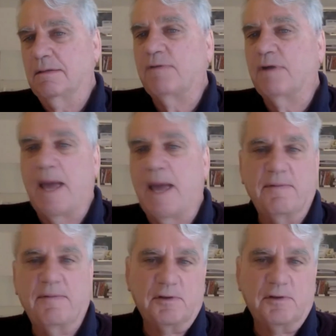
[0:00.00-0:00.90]
different
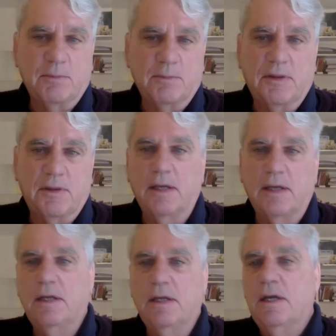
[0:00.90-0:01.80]
names for a similar
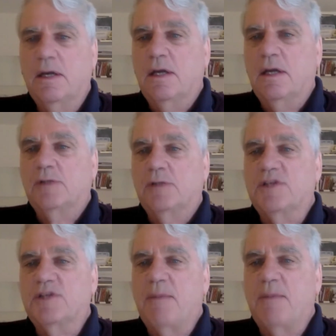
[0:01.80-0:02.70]
thing, to
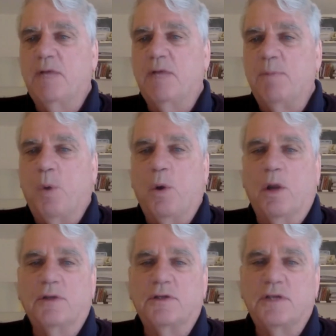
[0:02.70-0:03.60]
examine and
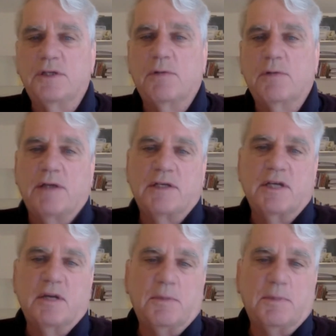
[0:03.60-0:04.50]
report on the
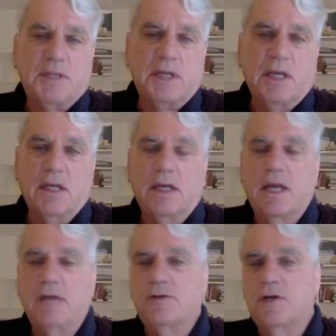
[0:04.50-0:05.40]
situation in a particular
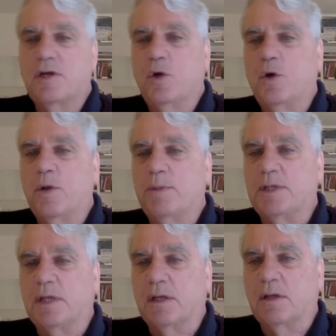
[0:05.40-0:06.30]
country or in a
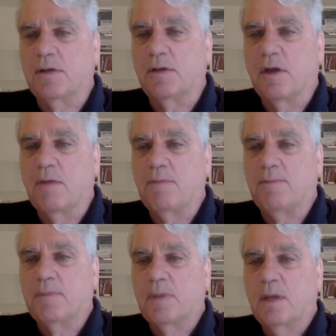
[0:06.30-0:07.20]
particular theme.
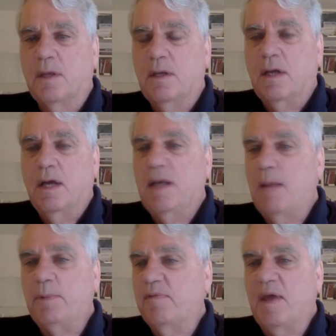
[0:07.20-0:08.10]
A
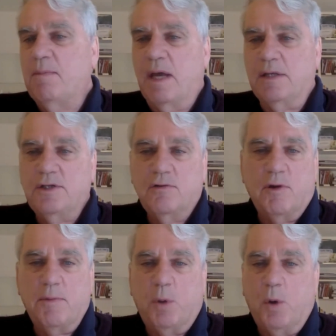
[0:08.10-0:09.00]
number of them are due to
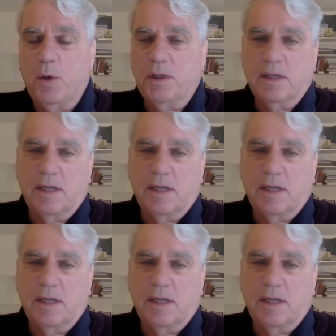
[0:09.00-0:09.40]
report in the